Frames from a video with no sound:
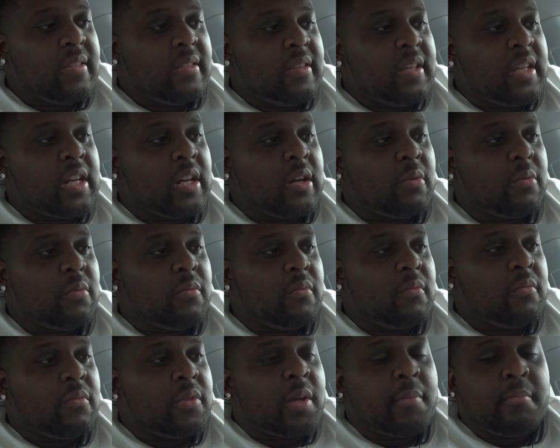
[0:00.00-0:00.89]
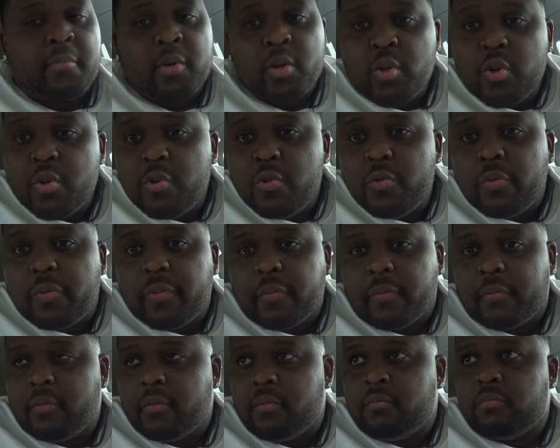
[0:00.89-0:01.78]
you know, the
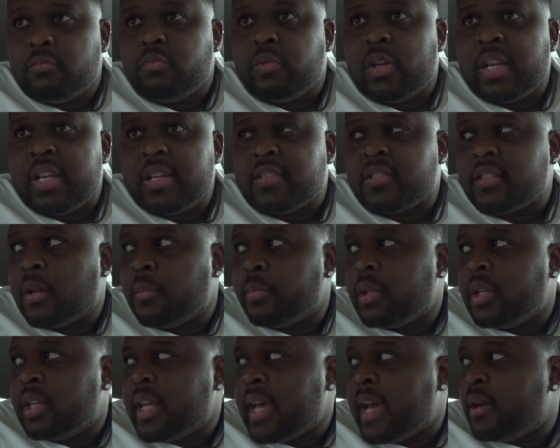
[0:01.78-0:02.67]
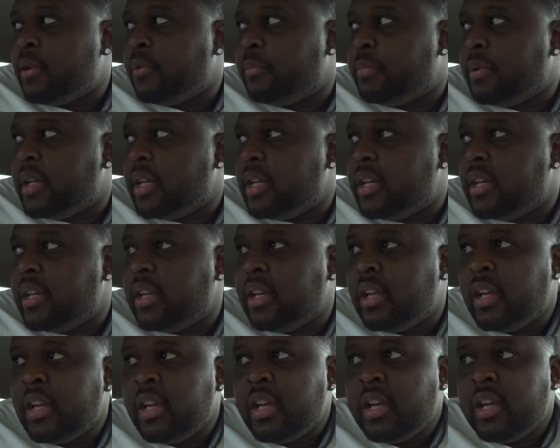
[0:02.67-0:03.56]
move is something that'll
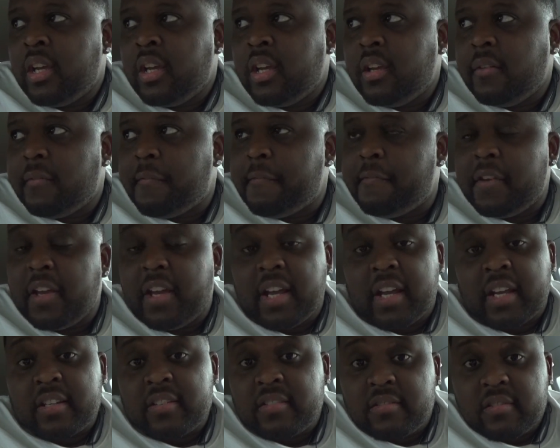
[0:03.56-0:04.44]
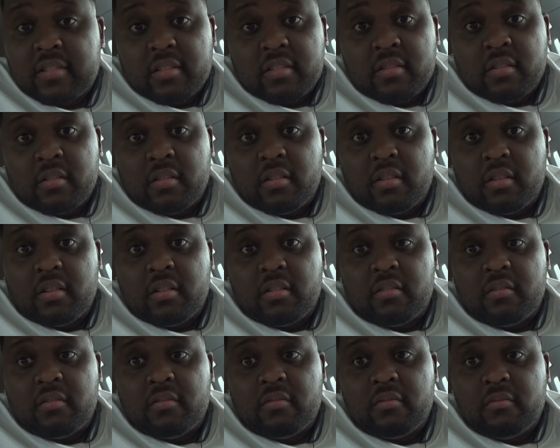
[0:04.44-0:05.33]
be fixed
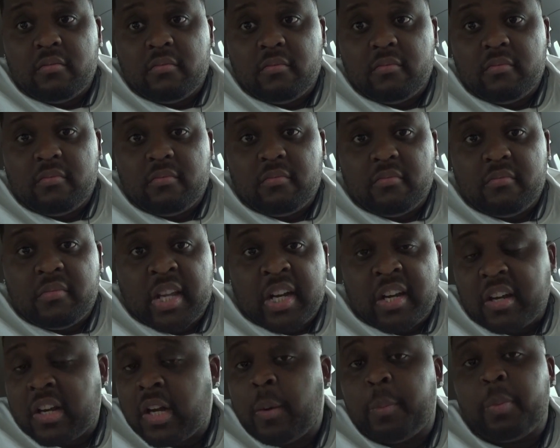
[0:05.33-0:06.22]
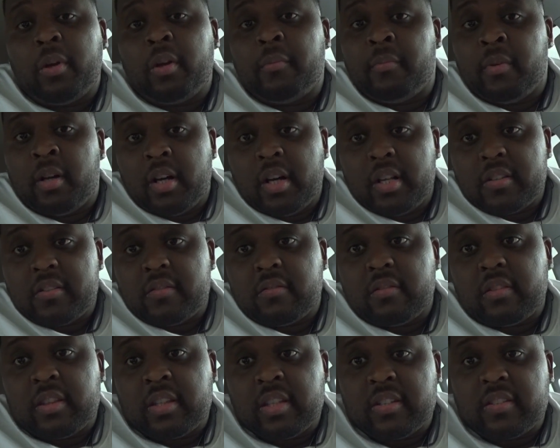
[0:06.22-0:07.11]
in a couple of months.
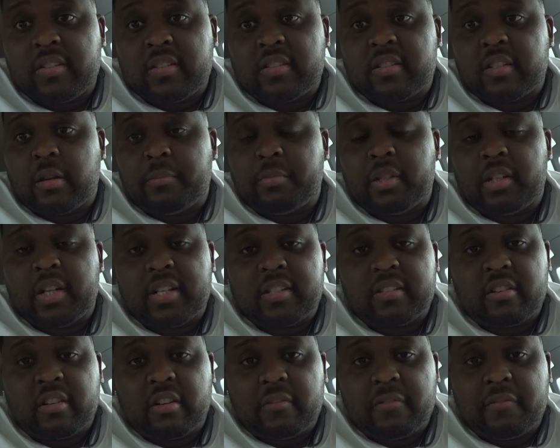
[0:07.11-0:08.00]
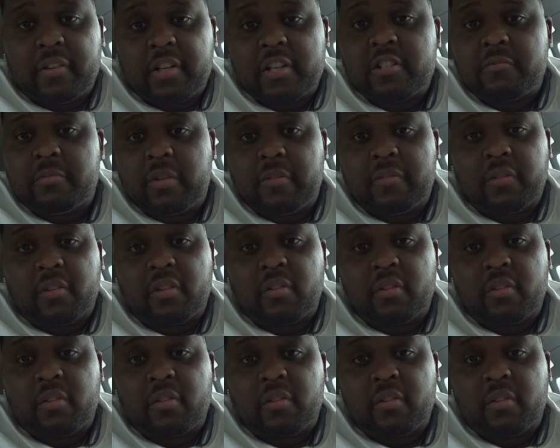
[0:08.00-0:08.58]
This is something that's going to fix me for